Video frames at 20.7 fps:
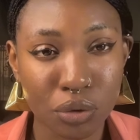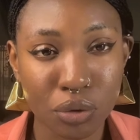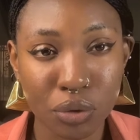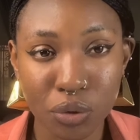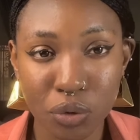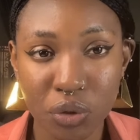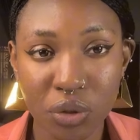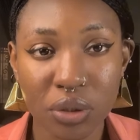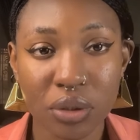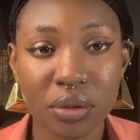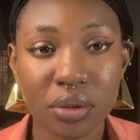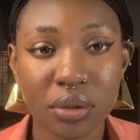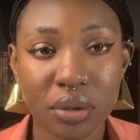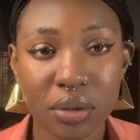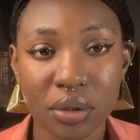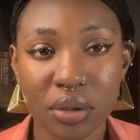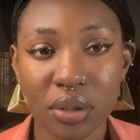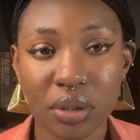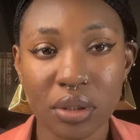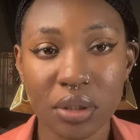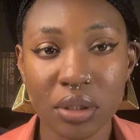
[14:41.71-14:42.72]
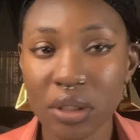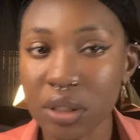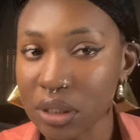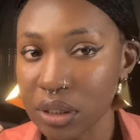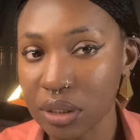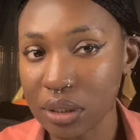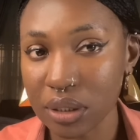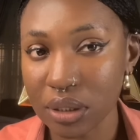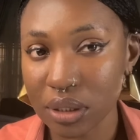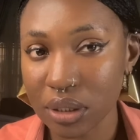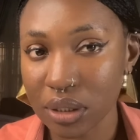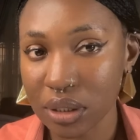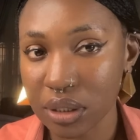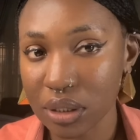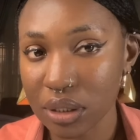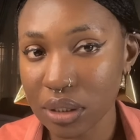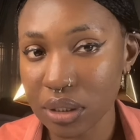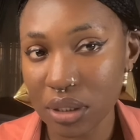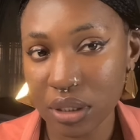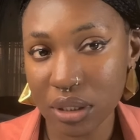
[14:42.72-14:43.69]
good in
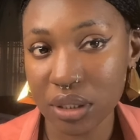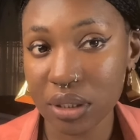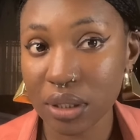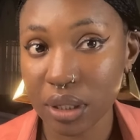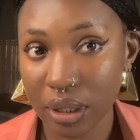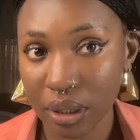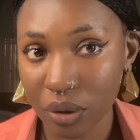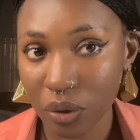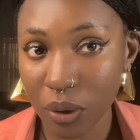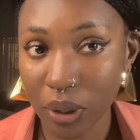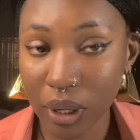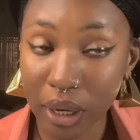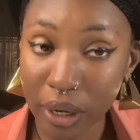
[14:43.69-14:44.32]
this thing.